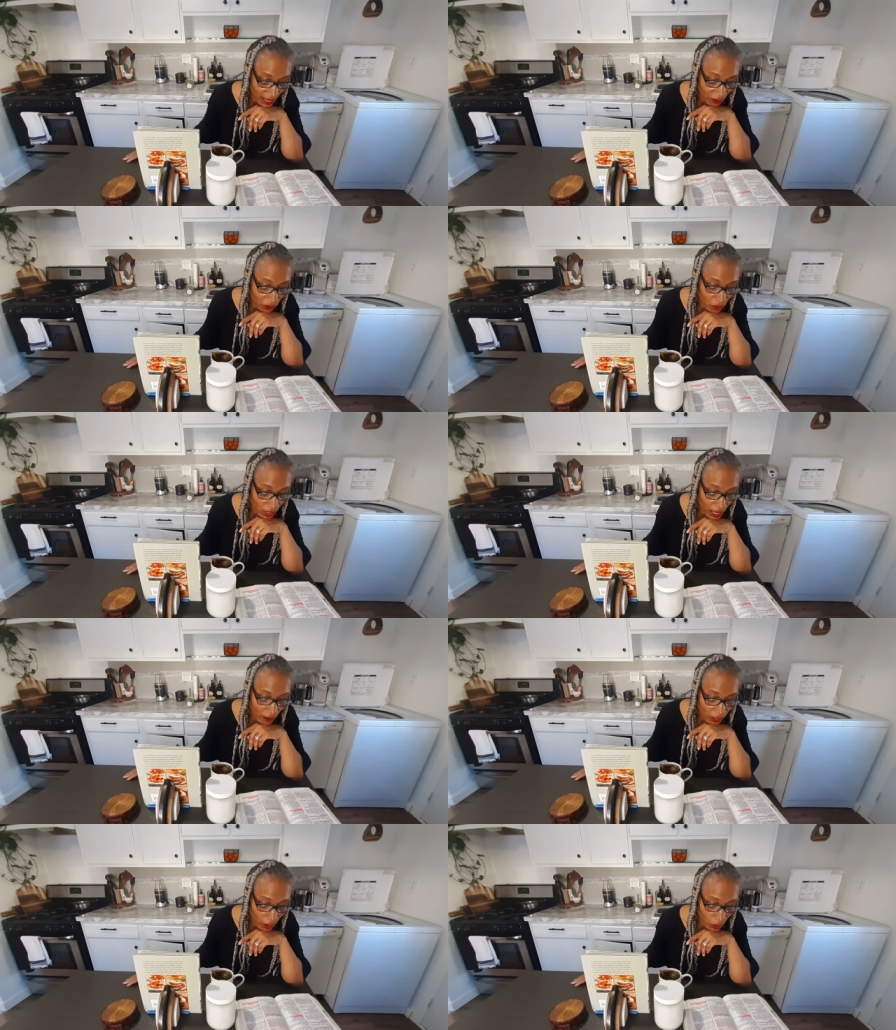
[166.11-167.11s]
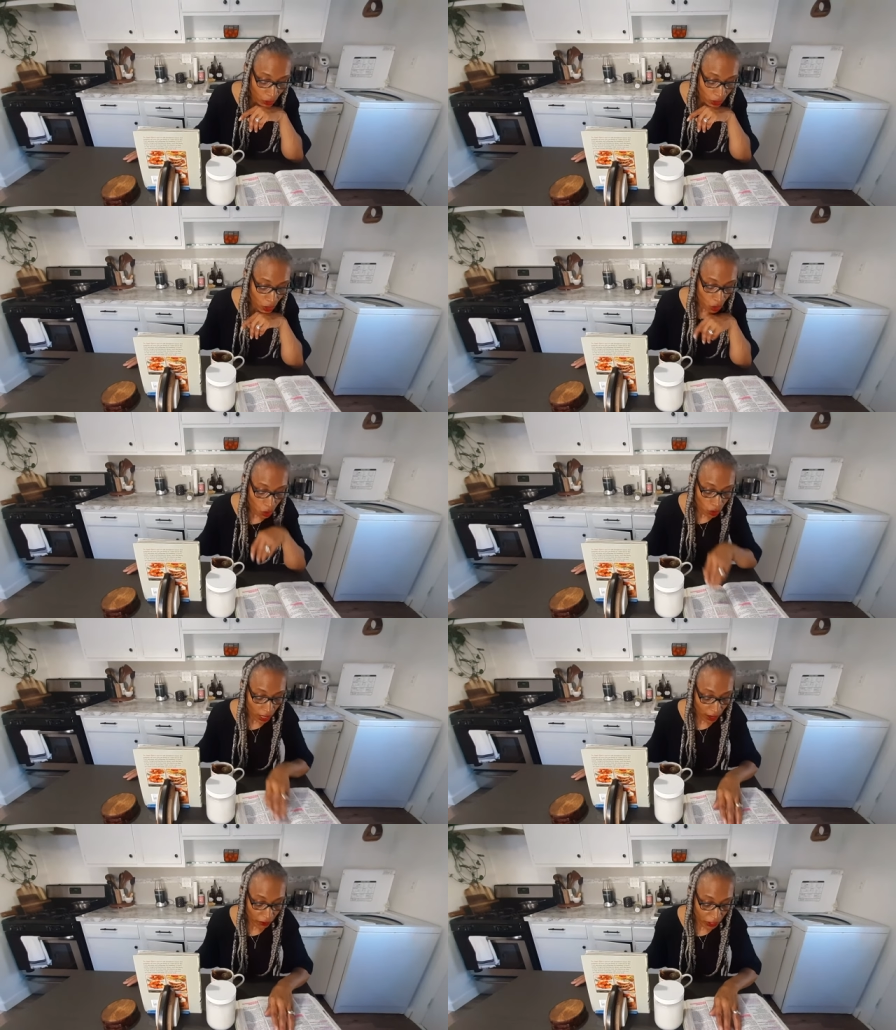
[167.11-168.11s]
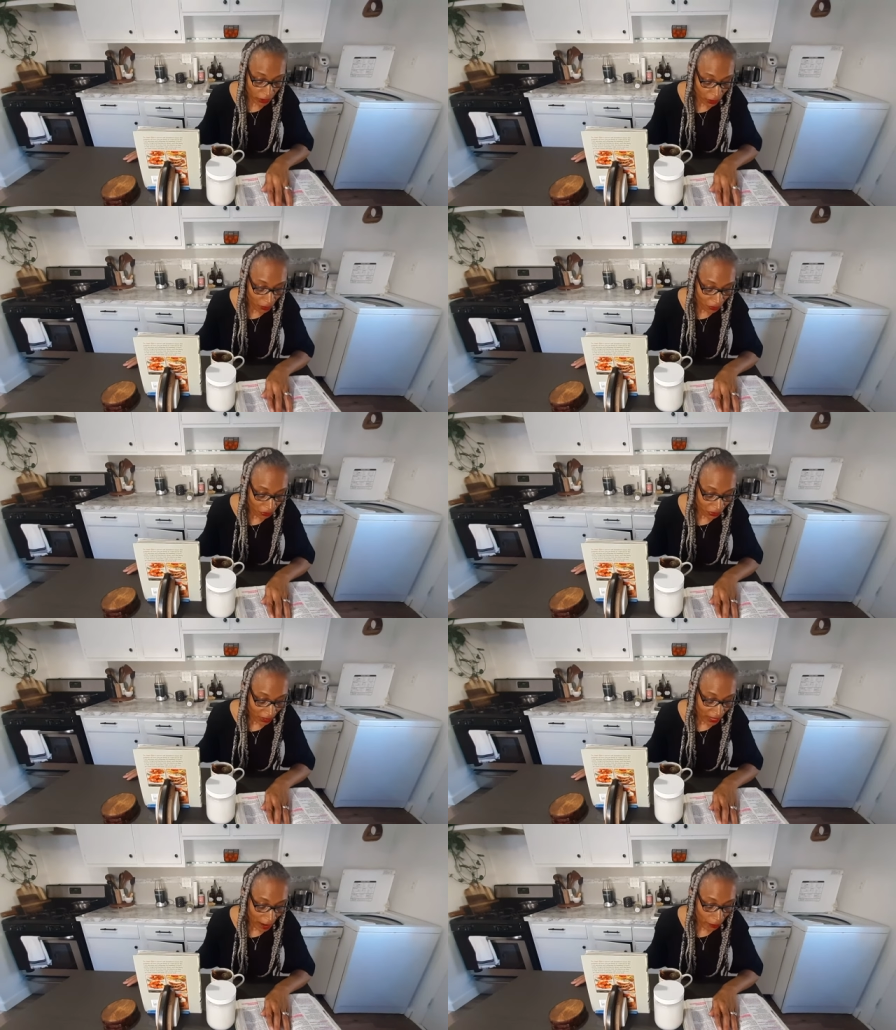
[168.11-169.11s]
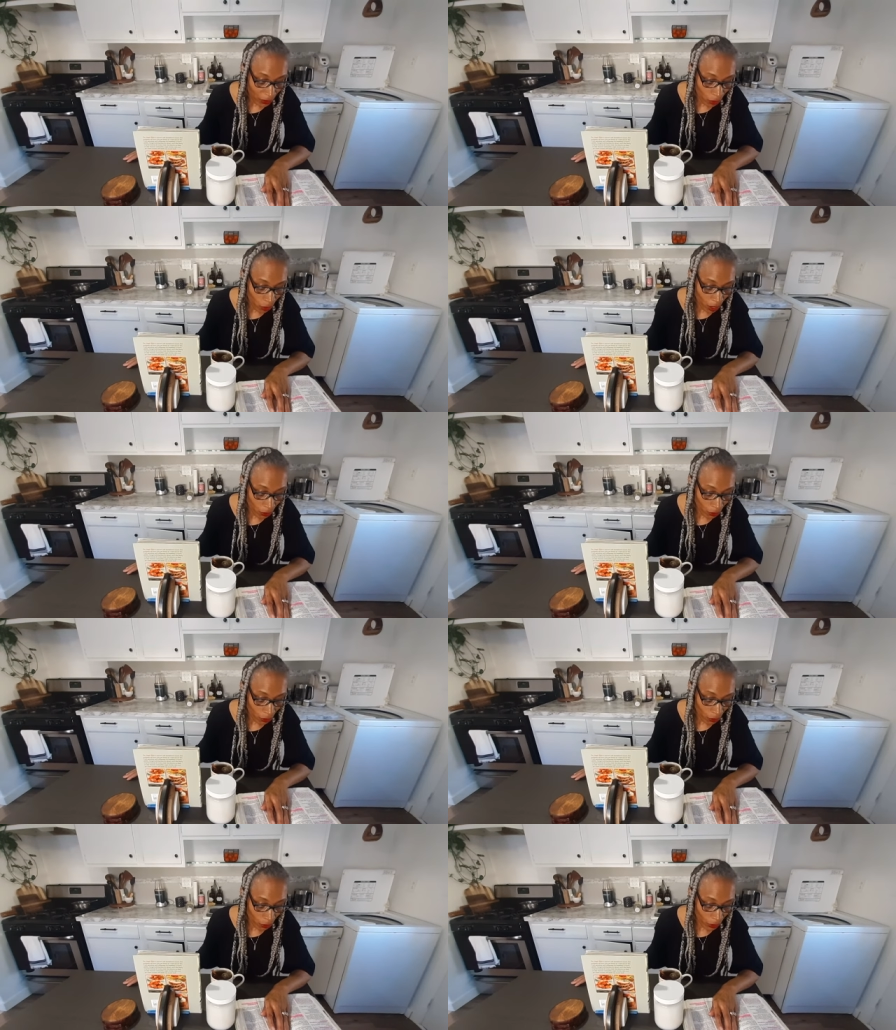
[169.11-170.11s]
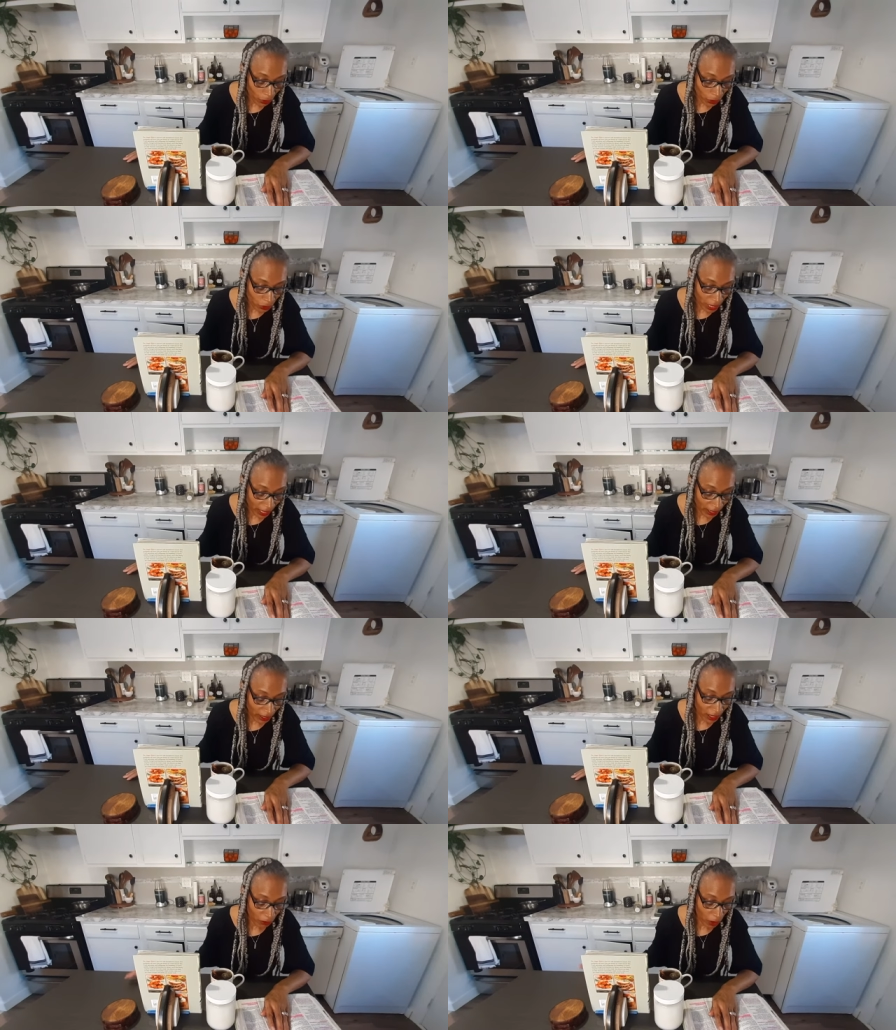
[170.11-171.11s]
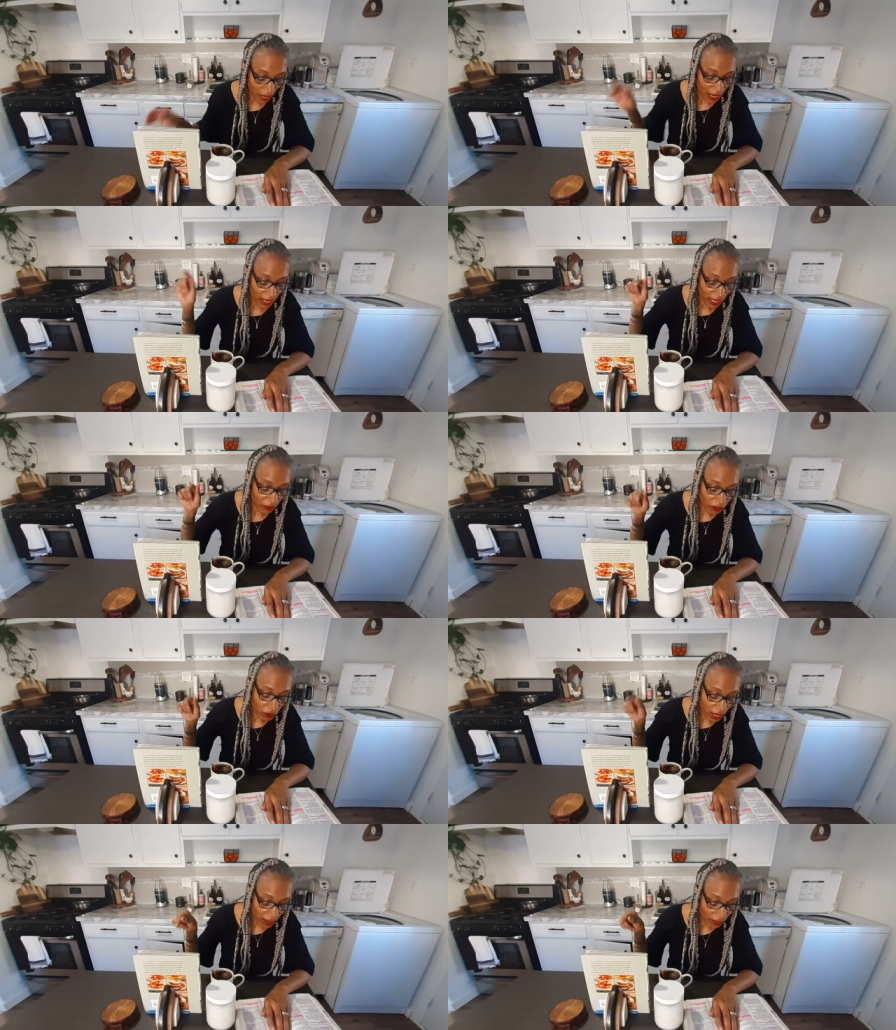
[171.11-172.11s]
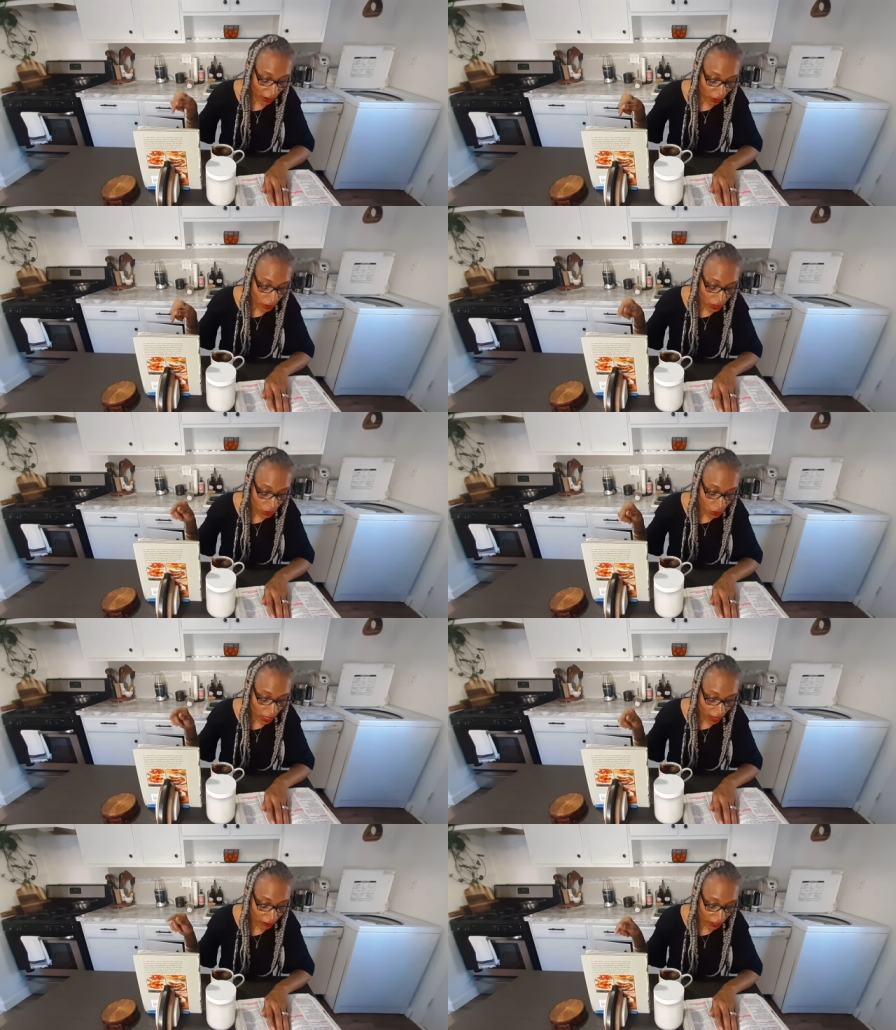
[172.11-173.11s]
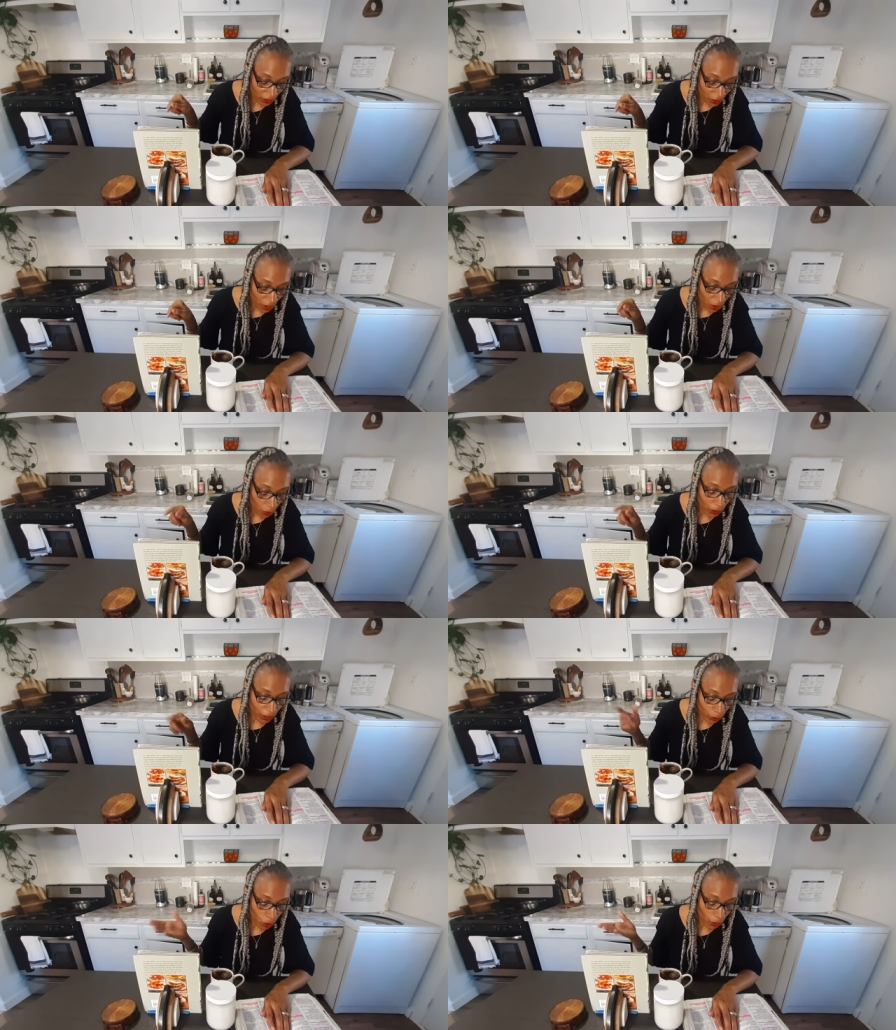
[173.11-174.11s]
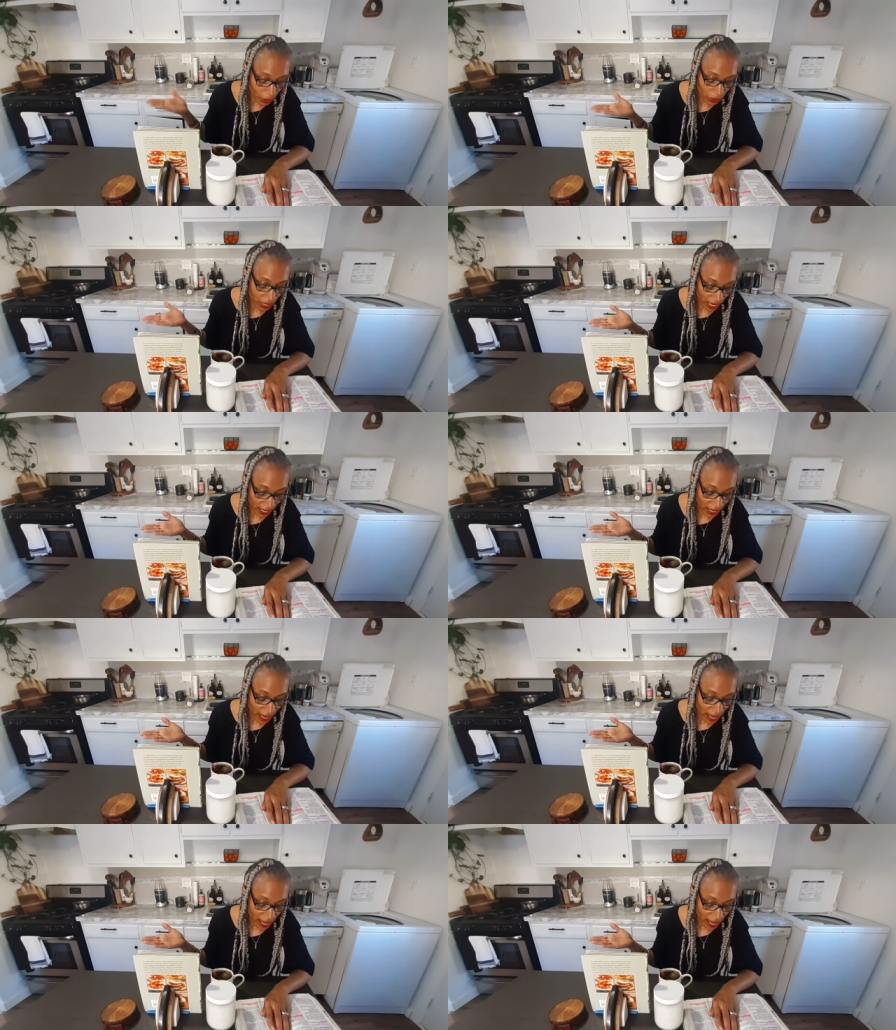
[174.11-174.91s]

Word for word: If you love those who love you, that reward will you get. Wait a minute. If you love those who love you, what reward will you get?